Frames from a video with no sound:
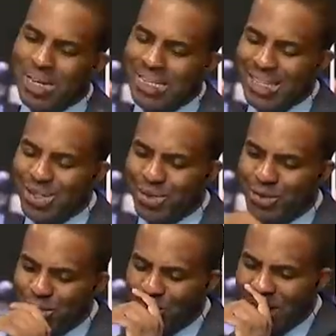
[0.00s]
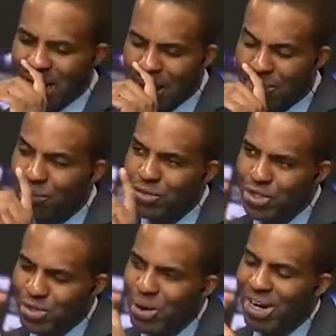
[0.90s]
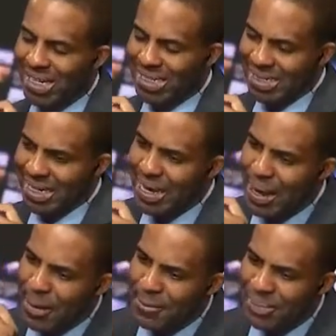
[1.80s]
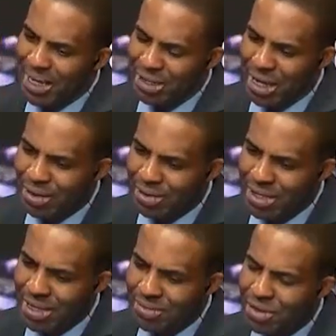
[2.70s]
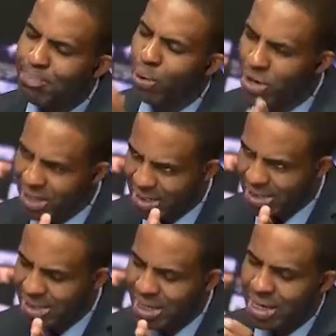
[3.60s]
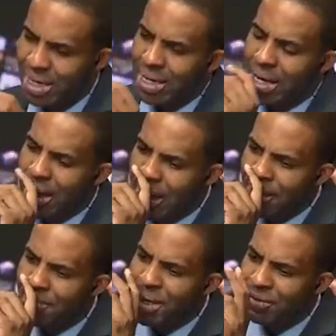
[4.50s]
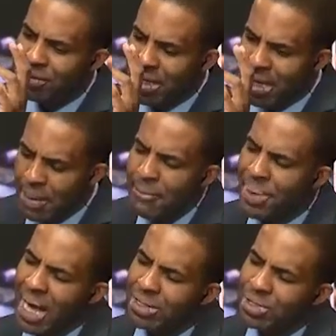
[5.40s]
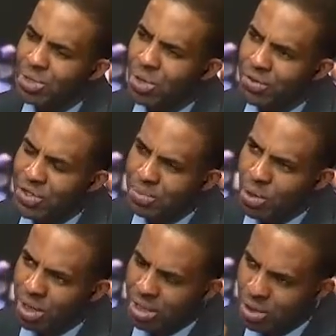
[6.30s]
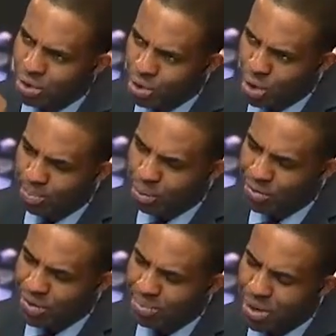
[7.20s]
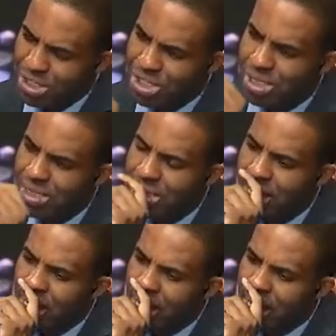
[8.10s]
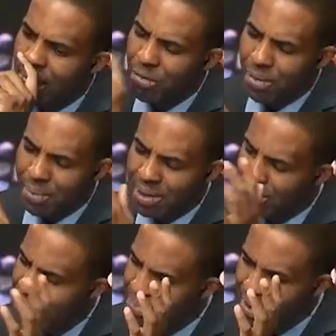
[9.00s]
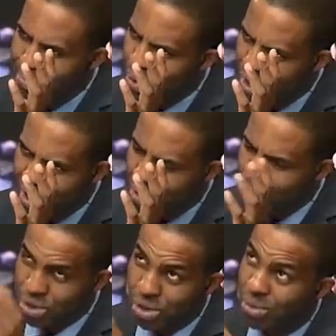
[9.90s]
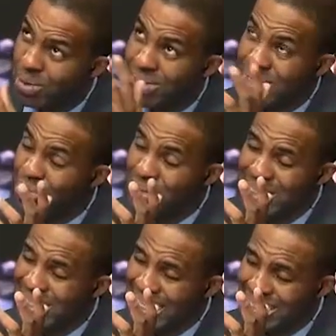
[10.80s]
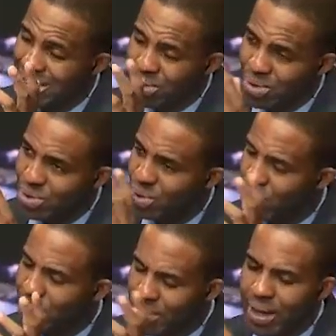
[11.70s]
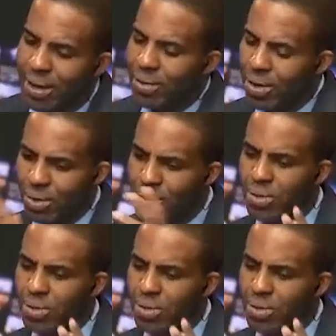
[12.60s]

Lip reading: things with food. Smuggling, the borders, the impact of smuggling on your profit margins. Remember there was a big border closure, was it 2019 or so, or